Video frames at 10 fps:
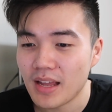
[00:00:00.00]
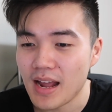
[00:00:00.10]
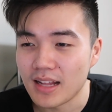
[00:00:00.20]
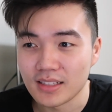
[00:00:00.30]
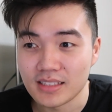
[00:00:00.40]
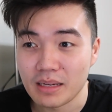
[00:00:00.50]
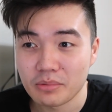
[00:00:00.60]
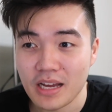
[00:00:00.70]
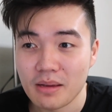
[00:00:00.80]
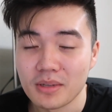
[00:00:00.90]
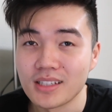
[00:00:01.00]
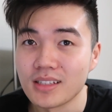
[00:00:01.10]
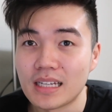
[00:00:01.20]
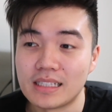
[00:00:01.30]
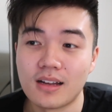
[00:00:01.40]
at the same time,
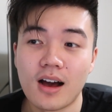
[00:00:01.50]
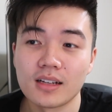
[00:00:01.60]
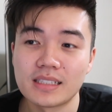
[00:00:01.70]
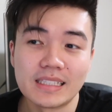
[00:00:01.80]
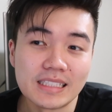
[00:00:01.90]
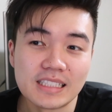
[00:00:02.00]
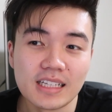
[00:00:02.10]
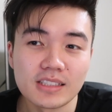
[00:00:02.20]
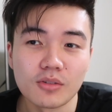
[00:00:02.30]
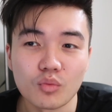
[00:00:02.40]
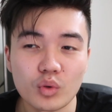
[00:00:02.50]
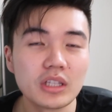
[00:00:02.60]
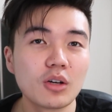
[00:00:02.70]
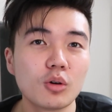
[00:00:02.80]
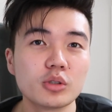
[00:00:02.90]
it honestly, it doesn't
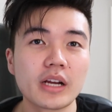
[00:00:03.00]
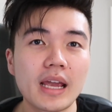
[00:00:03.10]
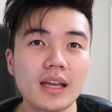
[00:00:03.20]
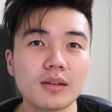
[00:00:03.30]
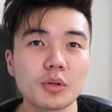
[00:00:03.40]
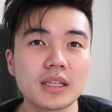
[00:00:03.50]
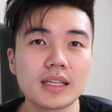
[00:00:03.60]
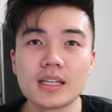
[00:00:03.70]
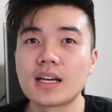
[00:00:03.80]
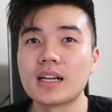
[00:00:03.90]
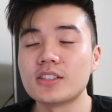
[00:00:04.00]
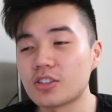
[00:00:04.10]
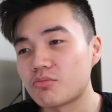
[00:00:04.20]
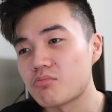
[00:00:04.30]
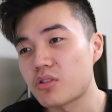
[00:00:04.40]
really hold your hand with it. It kind of
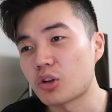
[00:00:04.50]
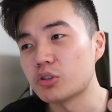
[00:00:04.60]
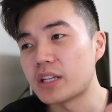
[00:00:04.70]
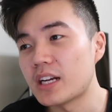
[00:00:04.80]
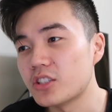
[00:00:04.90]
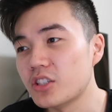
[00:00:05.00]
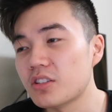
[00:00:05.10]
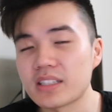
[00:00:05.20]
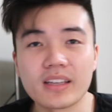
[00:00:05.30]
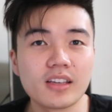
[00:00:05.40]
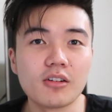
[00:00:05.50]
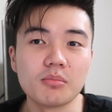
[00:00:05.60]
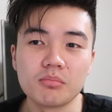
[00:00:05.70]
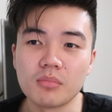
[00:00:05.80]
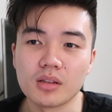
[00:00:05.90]
just throws it at you and it's like, yo,
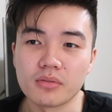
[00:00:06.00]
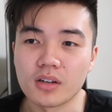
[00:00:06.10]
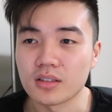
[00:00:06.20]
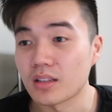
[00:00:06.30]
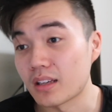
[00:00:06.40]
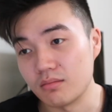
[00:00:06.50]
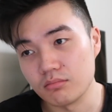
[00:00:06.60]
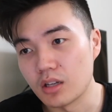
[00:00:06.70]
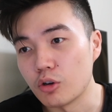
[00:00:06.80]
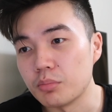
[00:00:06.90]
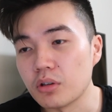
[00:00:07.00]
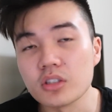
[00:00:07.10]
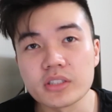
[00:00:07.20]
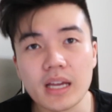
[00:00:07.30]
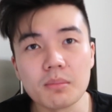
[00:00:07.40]
motherfucker, like, I hope you
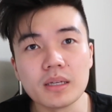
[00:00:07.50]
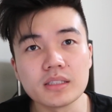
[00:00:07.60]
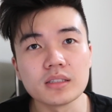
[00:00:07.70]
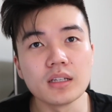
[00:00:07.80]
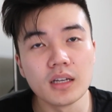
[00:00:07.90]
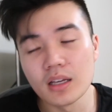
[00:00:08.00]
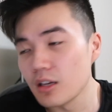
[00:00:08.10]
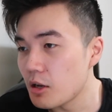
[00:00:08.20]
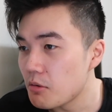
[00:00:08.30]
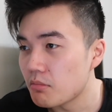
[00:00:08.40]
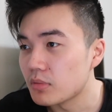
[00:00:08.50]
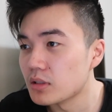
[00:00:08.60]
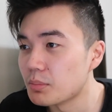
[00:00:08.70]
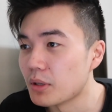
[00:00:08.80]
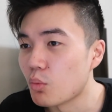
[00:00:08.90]
understand, bitch.
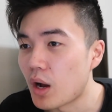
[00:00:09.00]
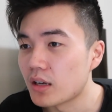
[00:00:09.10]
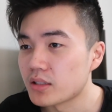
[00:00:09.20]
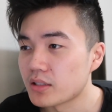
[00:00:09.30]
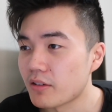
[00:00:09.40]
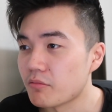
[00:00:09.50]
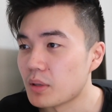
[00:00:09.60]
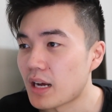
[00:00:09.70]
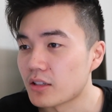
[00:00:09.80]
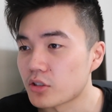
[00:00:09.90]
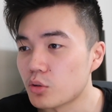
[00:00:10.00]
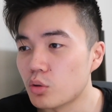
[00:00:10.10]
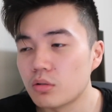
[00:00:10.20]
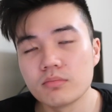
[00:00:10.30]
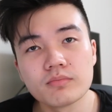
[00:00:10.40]
It's been a while since I've been out of
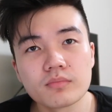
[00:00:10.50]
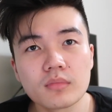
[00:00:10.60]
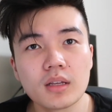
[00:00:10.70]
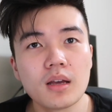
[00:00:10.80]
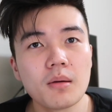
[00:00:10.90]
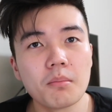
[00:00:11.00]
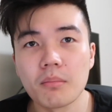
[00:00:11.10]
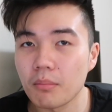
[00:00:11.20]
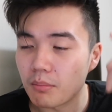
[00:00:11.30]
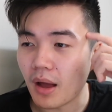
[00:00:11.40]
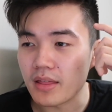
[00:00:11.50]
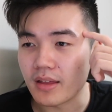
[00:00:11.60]
school. I